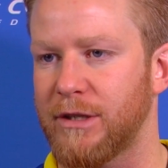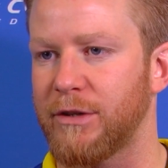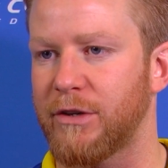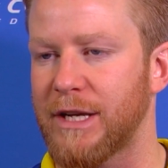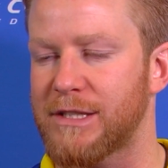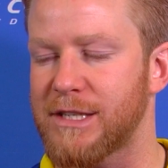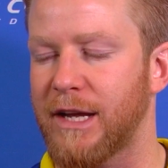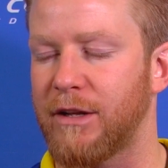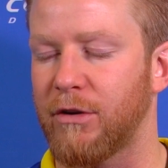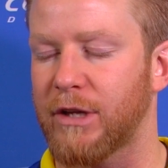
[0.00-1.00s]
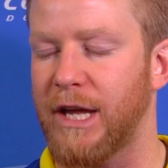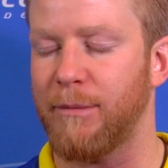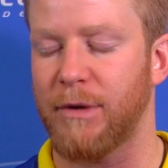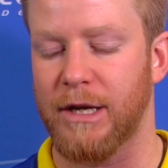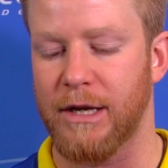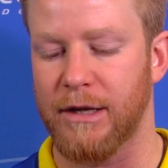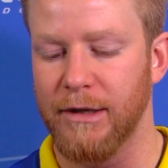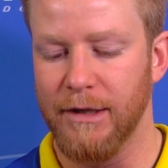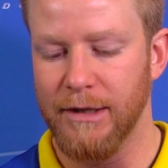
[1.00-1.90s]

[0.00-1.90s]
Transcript: on the right side the whole game, and uh,